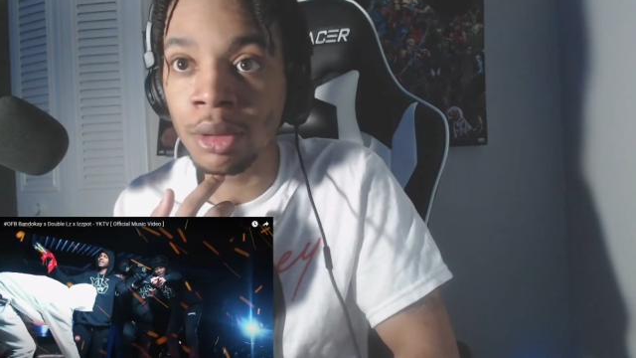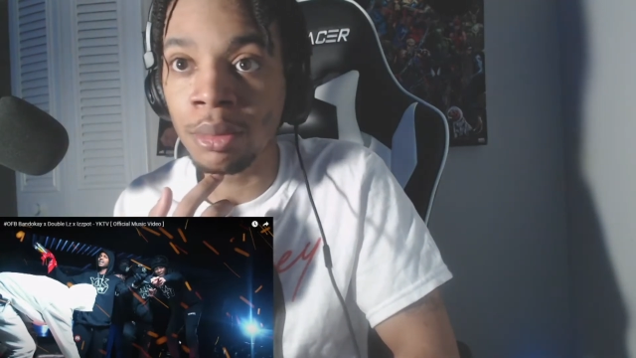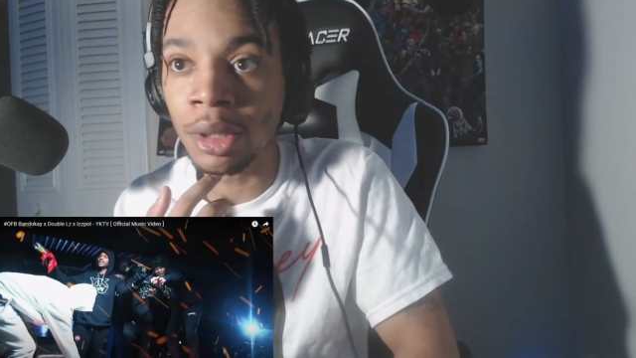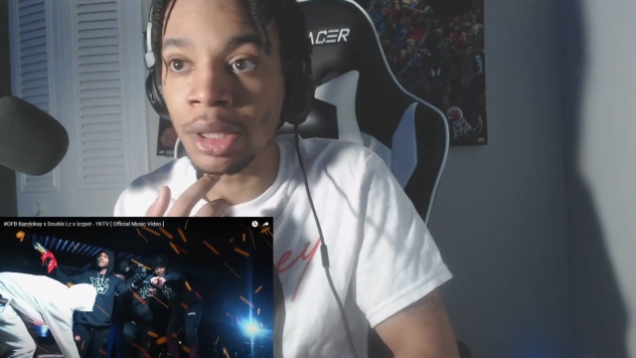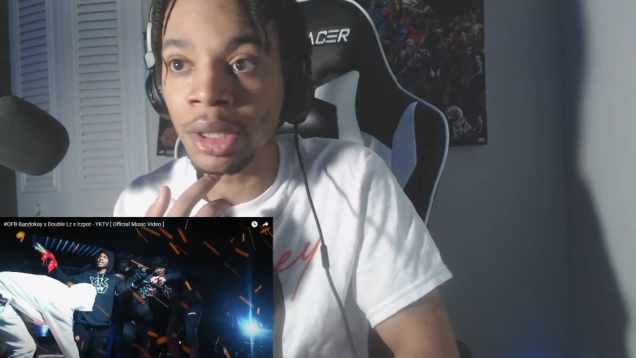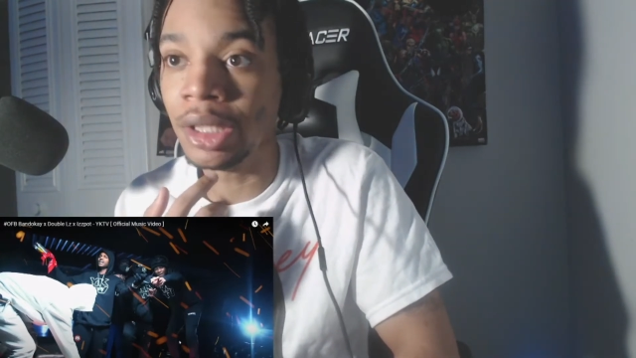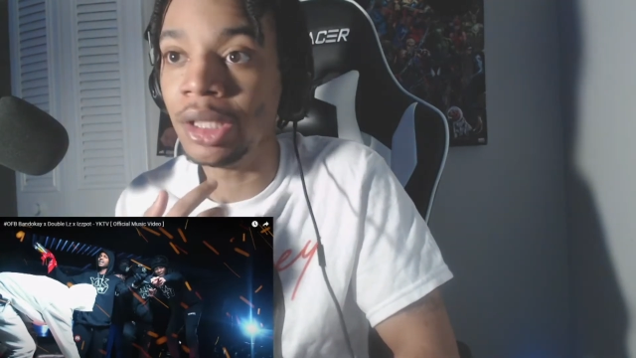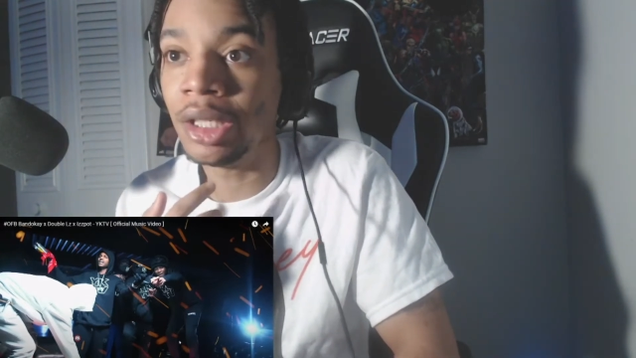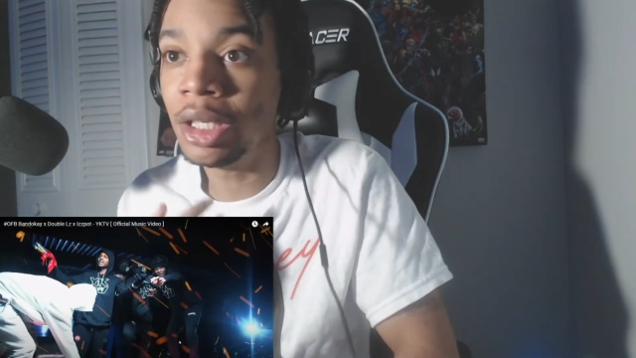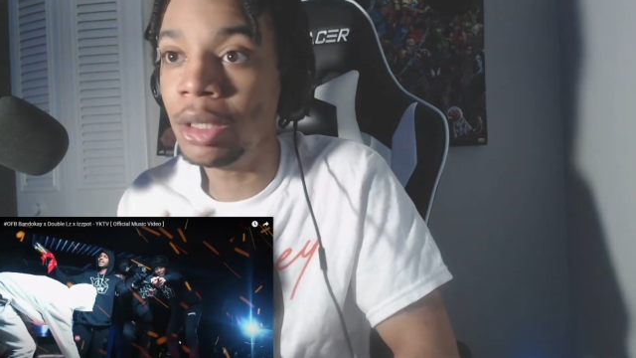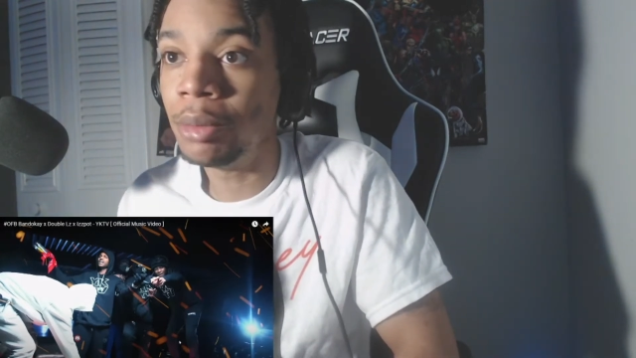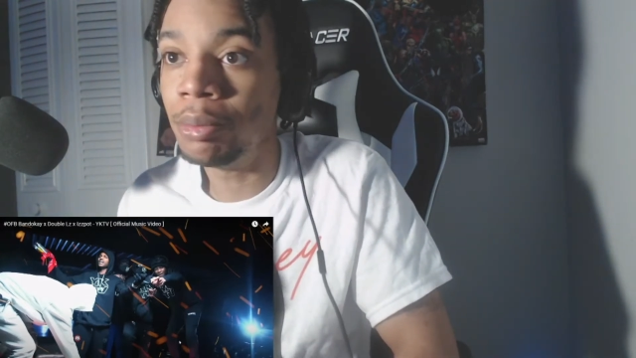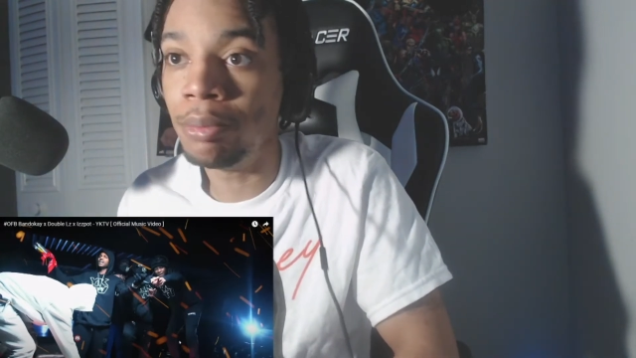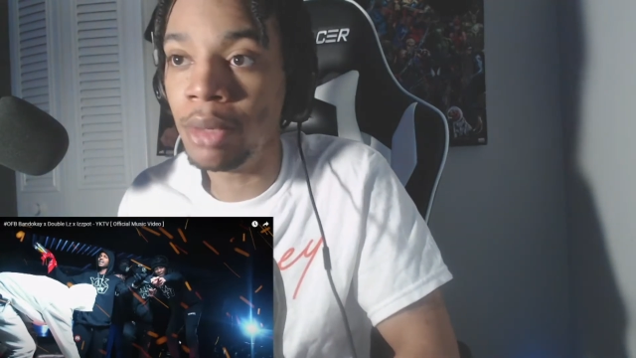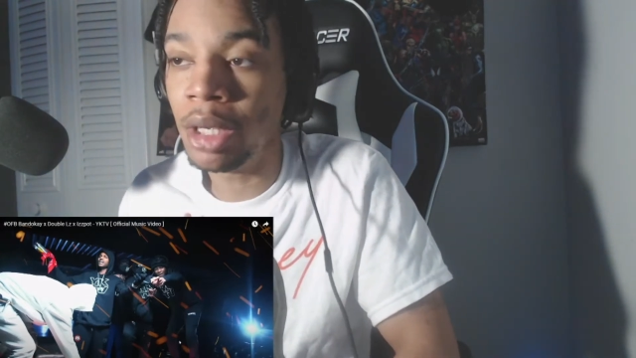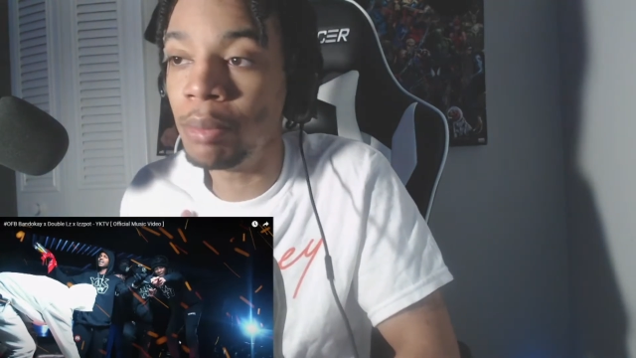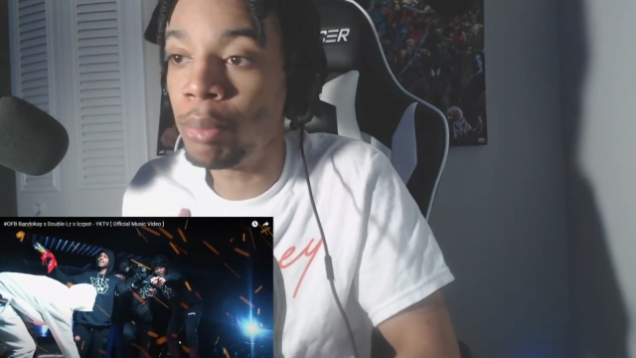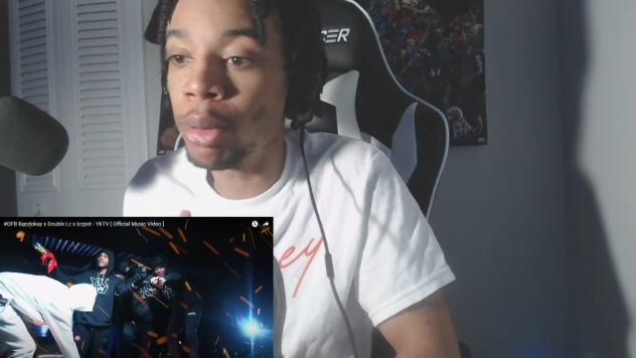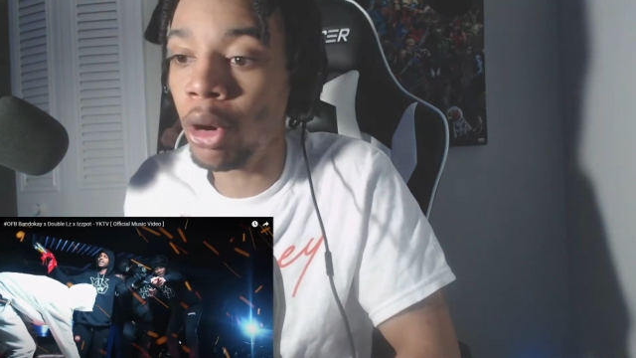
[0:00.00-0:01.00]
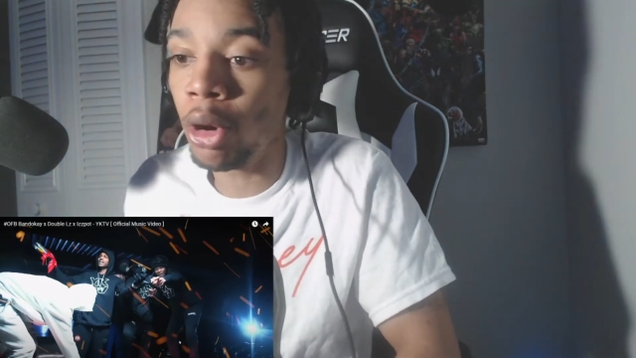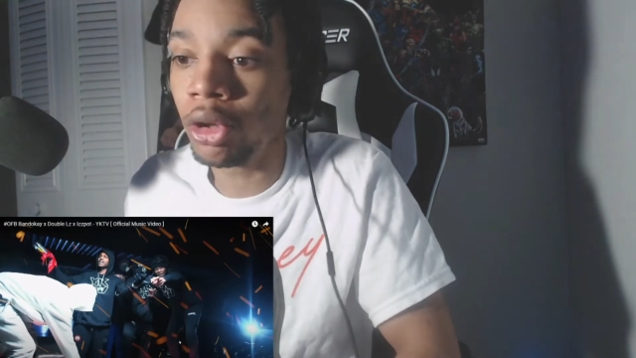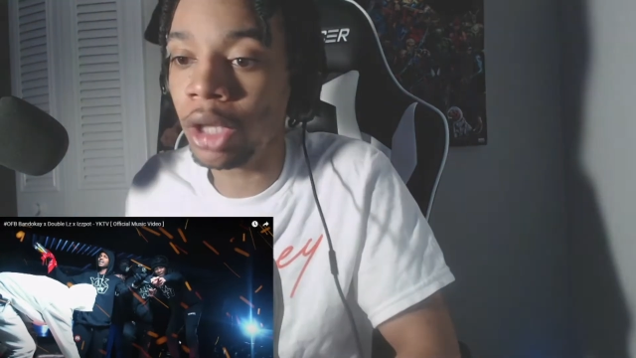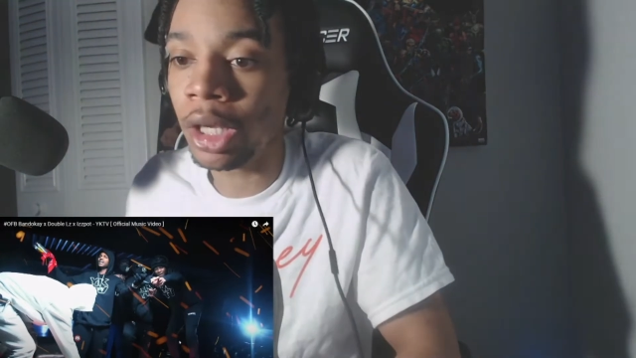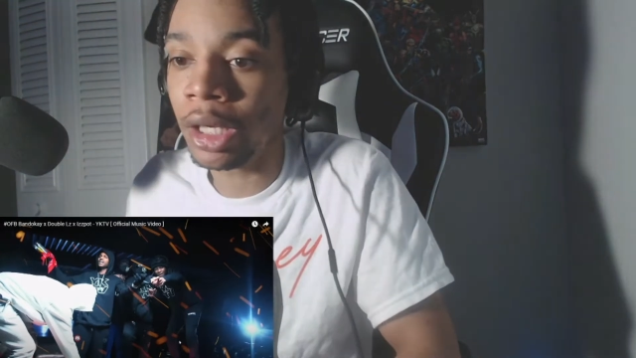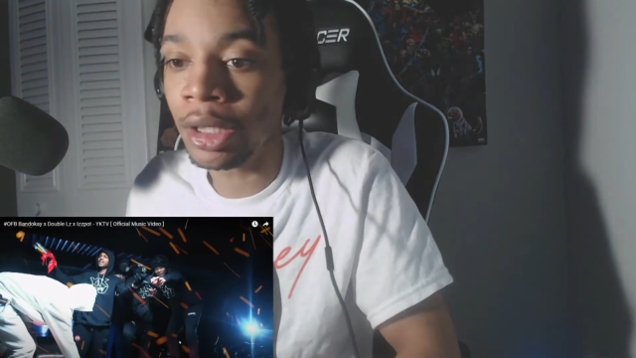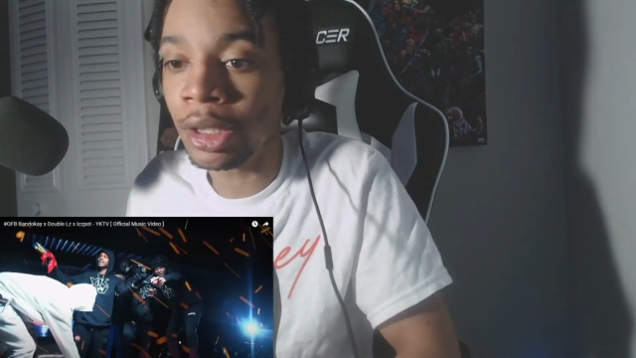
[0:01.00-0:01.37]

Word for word: but he he he bought like